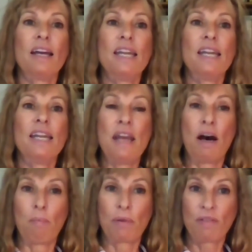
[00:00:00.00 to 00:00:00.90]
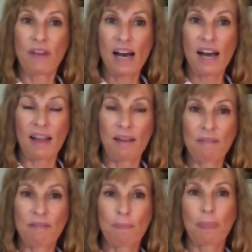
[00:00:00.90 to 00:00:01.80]
Number five,
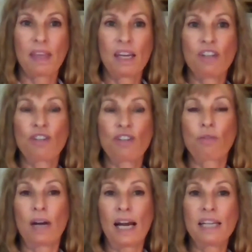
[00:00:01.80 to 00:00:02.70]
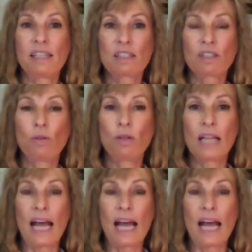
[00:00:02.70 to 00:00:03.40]
try to school